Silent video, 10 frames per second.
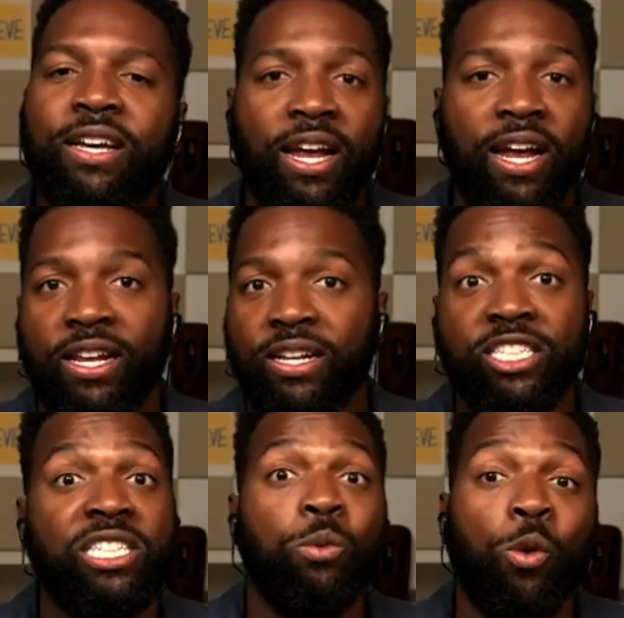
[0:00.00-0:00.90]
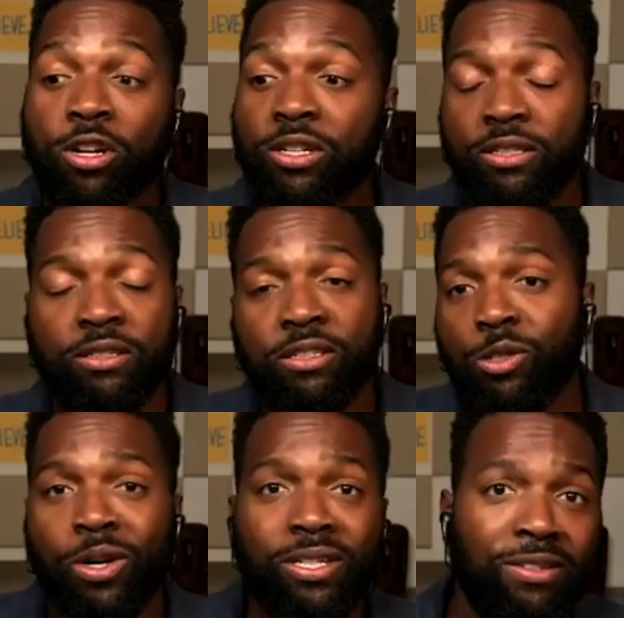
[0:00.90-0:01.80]
And she worked in the
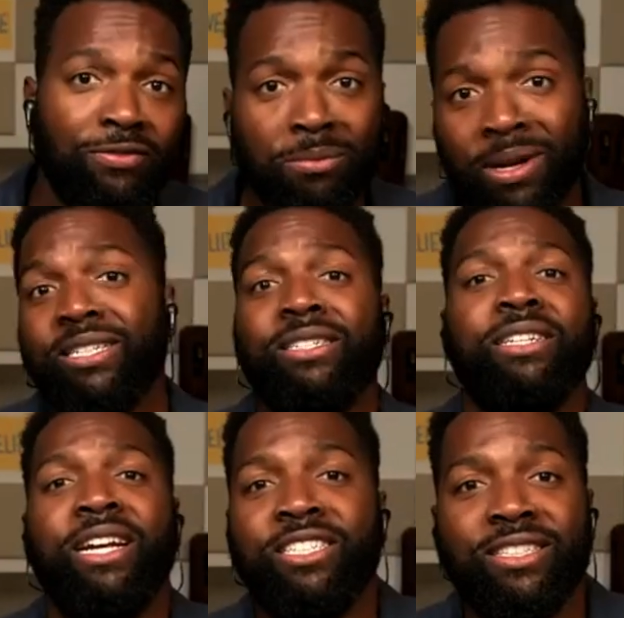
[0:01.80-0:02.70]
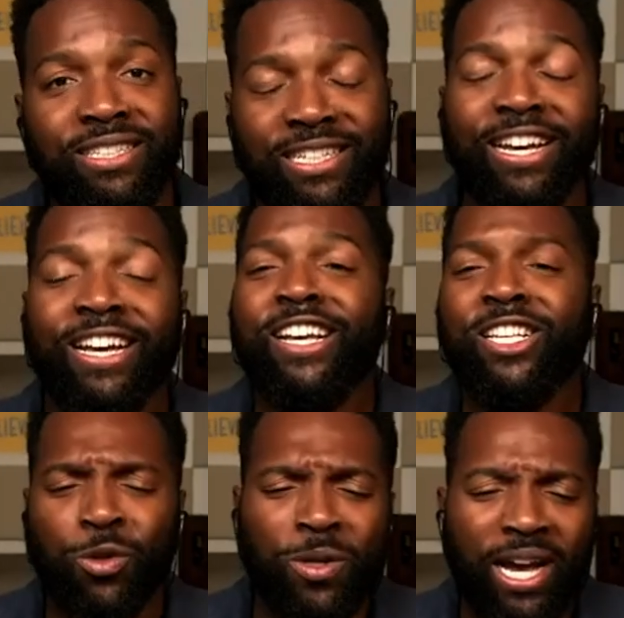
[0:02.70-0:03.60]
U.S. Information Agency. So
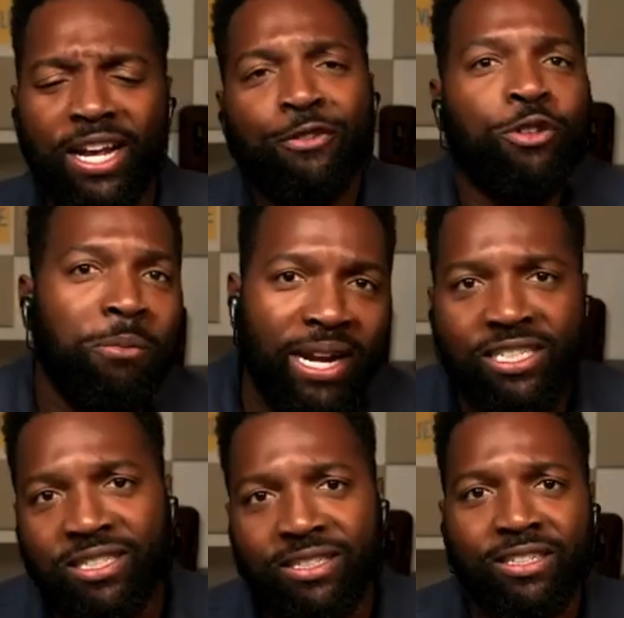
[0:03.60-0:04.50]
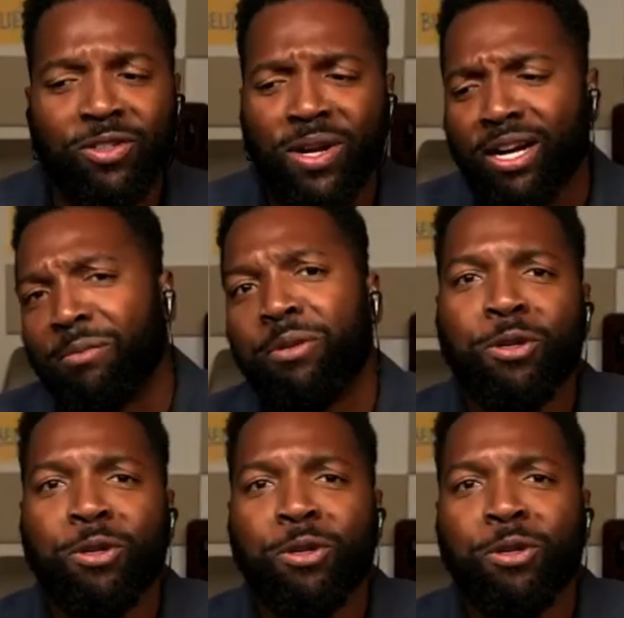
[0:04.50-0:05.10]
you got information, you got computer